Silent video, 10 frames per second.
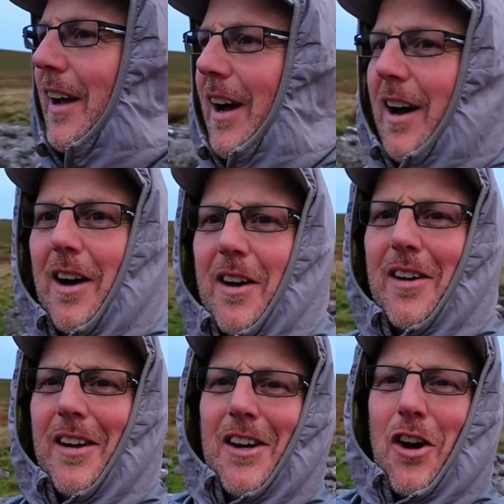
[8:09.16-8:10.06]

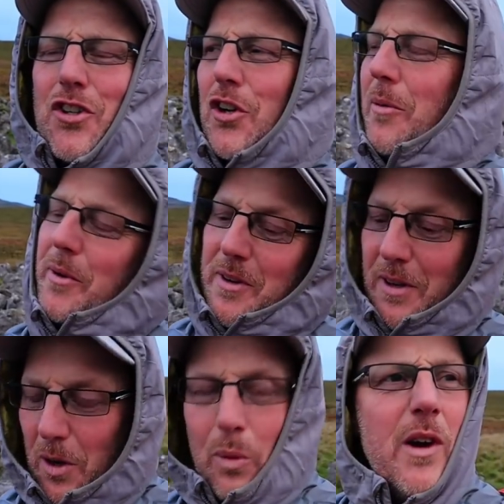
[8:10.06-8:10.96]
I'll shut up and
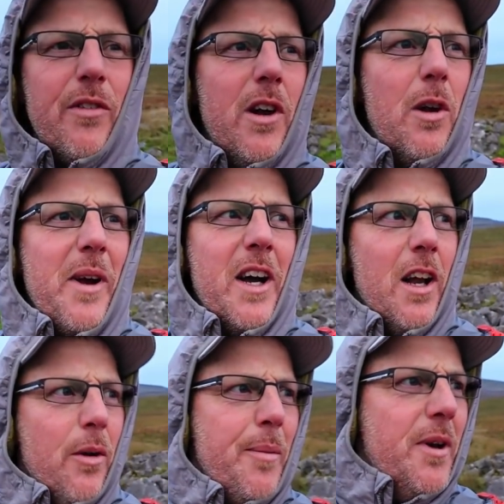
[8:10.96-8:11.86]
wait for a little bit of
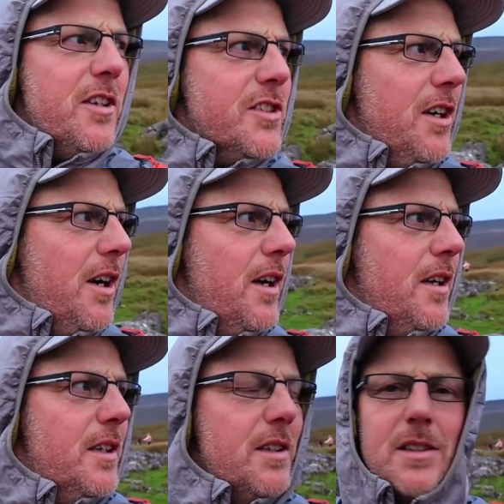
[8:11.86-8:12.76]
colour up in the
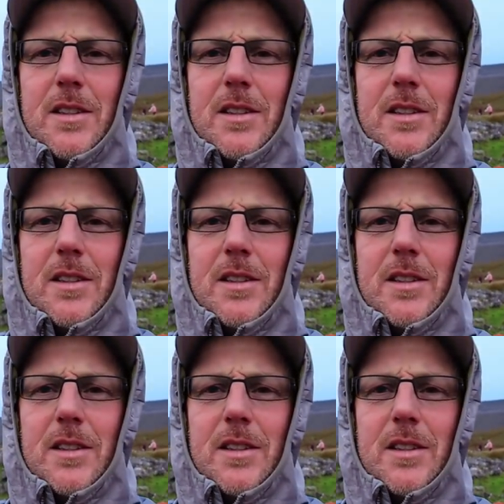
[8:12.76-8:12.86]
sky.